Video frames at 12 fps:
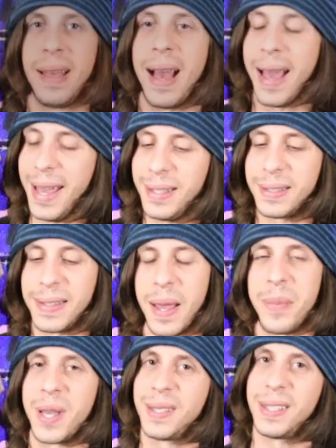I hate to say
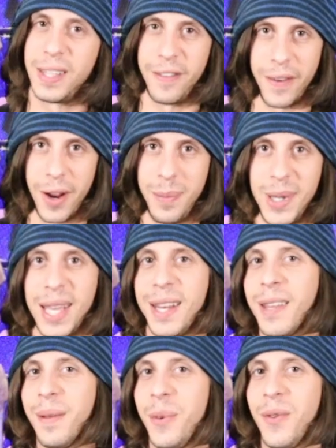it because it's the very
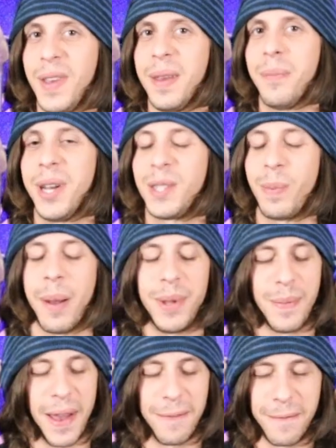beginning of the movie, but it's
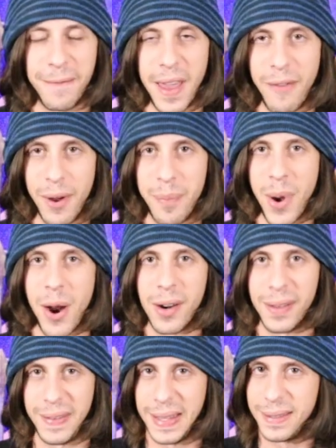probably my favorite part
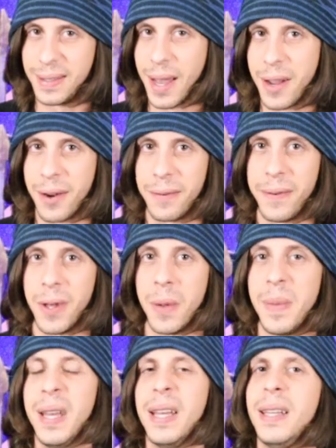of the entire
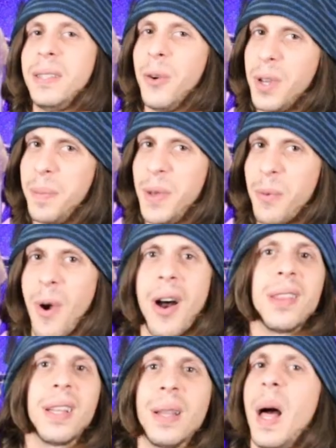film. Don't get me
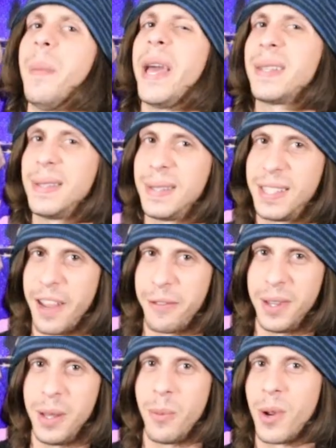wrong, the climax is
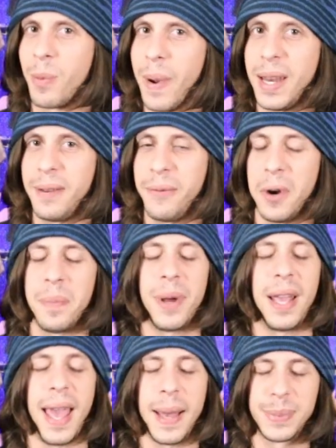definitely worth waiting for,
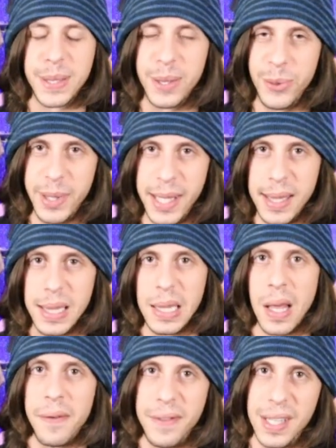but I absolutely
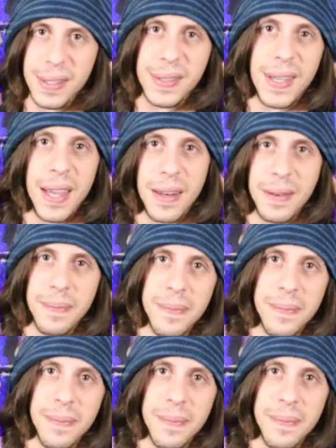love this scene.